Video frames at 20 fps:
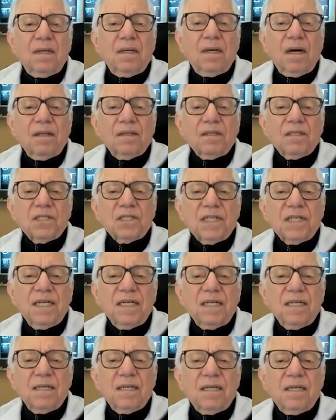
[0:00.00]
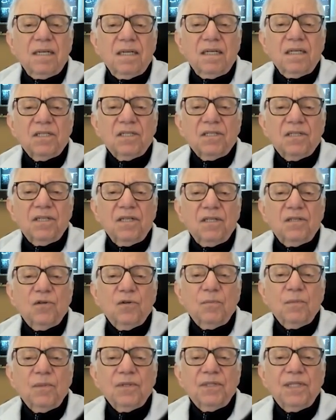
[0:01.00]
on the skin. This is the
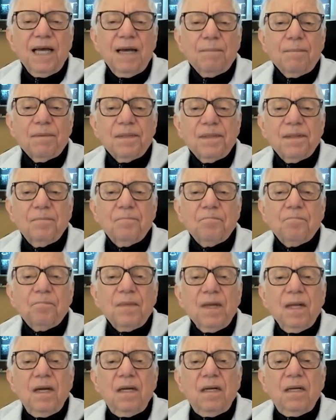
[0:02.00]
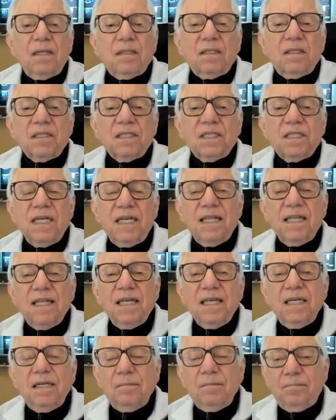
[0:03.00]
tumor depth. To see
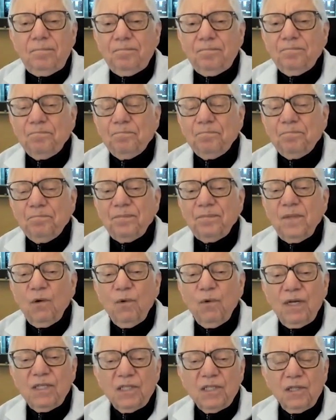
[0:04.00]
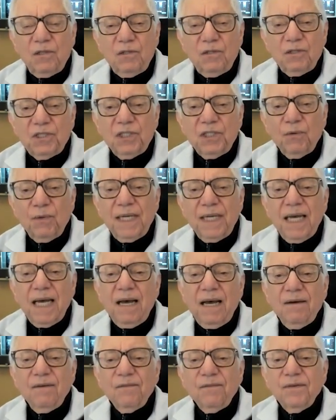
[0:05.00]
the resolution we
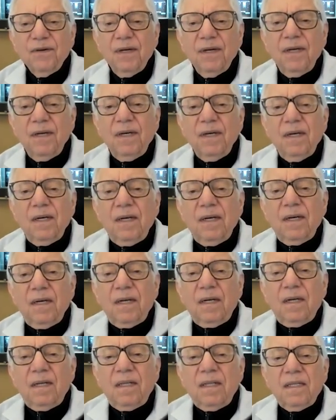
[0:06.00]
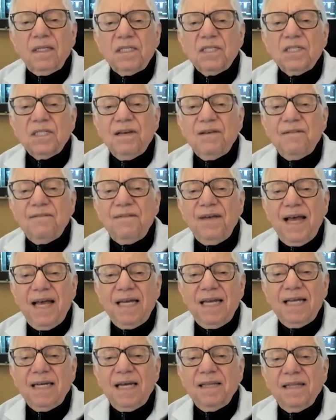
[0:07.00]
have, this is a
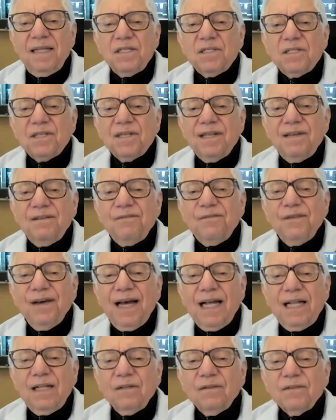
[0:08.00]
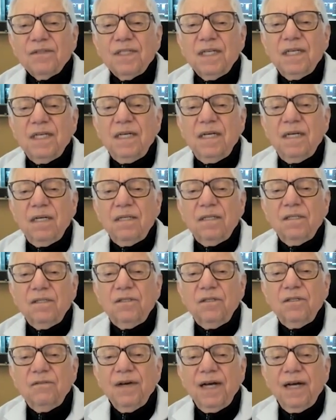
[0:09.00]
vein, and these are the valves, the
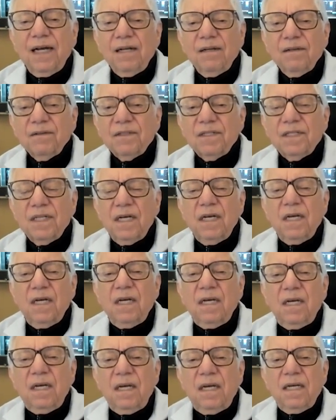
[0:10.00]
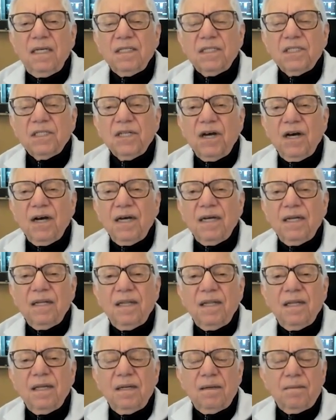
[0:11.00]
two valves
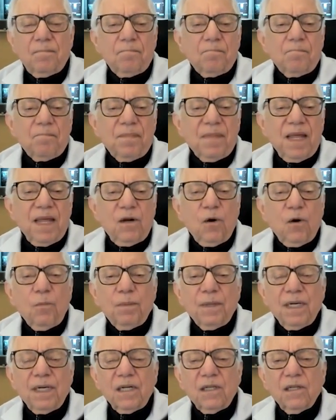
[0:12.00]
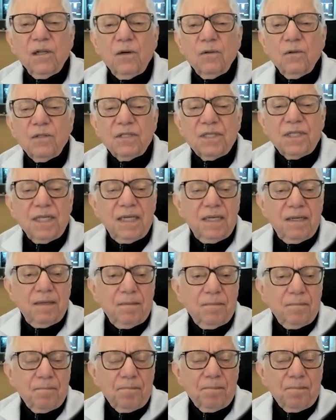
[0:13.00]
inside that open and close the